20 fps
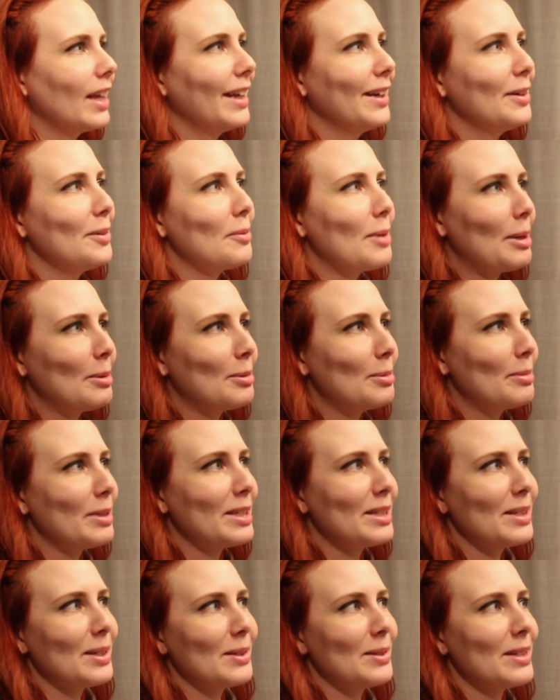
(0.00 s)
I don't know why we're
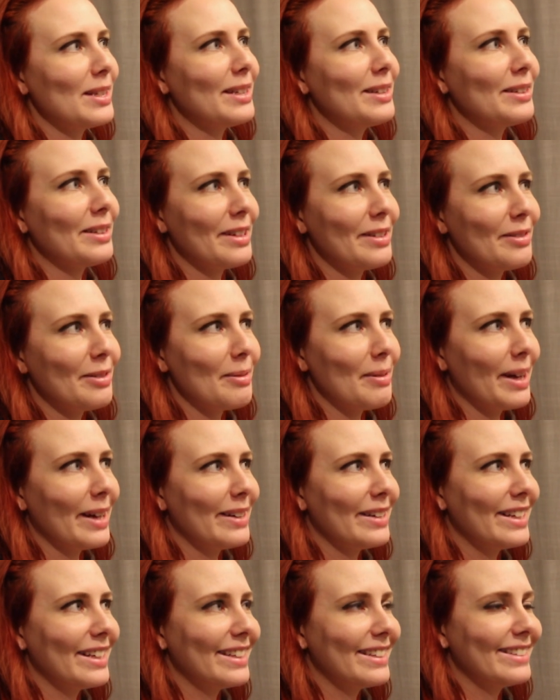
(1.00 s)
being so secretive
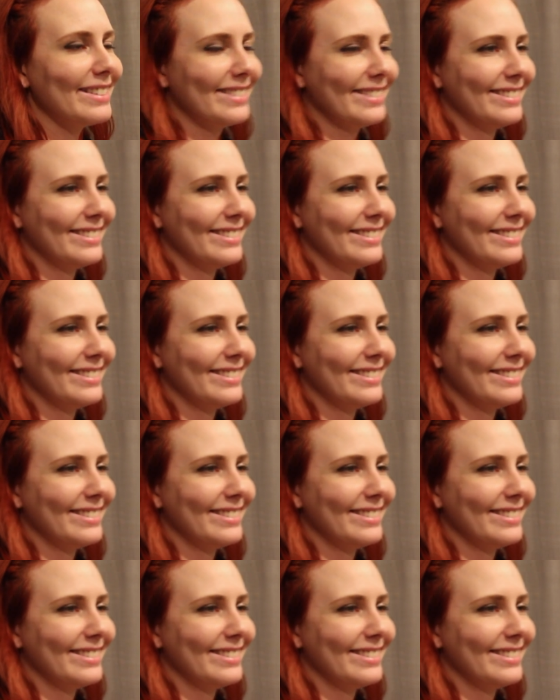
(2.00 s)
about it.